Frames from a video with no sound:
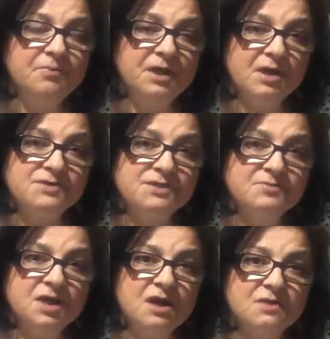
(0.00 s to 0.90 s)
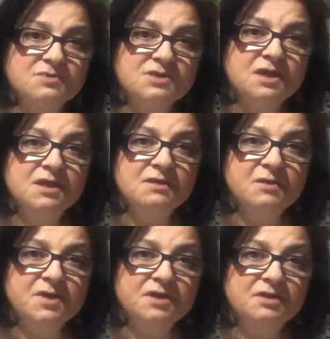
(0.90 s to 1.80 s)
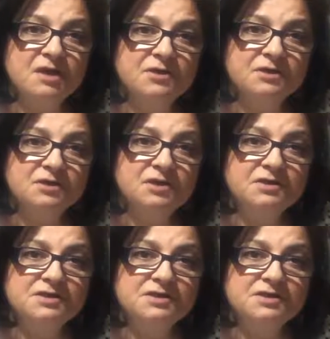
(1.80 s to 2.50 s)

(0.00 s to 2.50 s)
because sometimes the main character